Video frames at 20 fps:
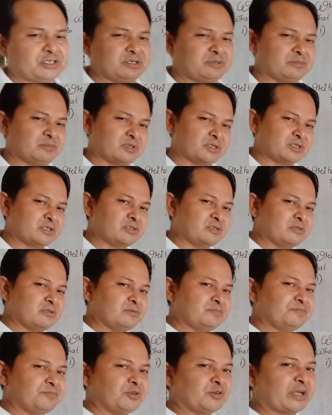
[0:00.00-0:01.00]
numbers.
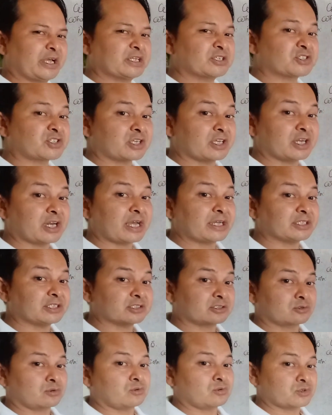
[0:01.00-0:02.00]
You can say like
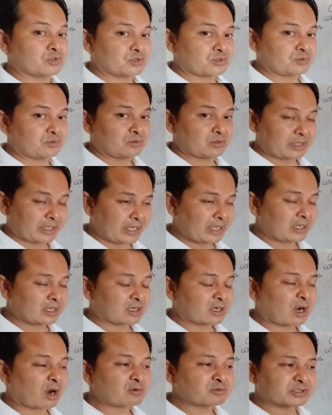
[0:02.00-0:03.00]
this also. Okay,
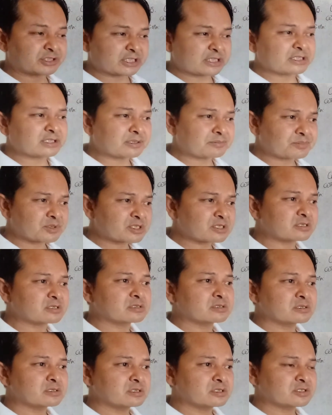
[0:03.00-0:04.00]
counting numbers
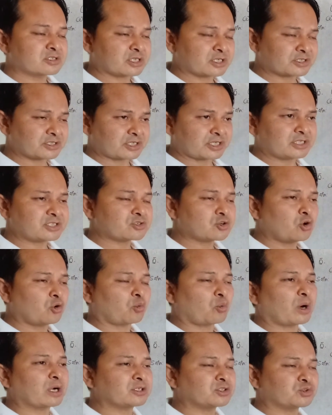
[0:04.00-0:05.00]
such as
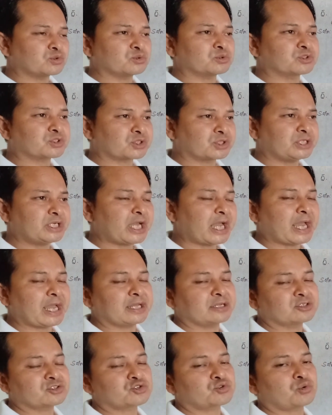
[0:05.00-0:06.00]
1, 2, 3
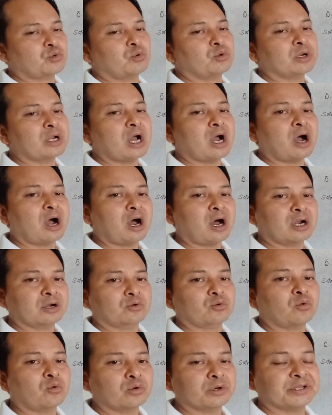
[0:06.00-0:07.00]
and so on are
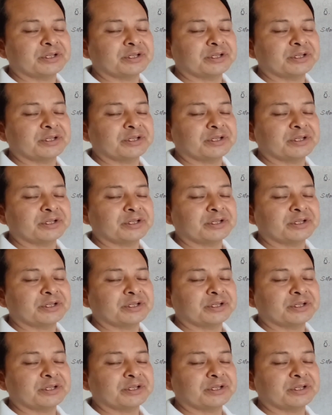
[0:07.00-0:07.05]
called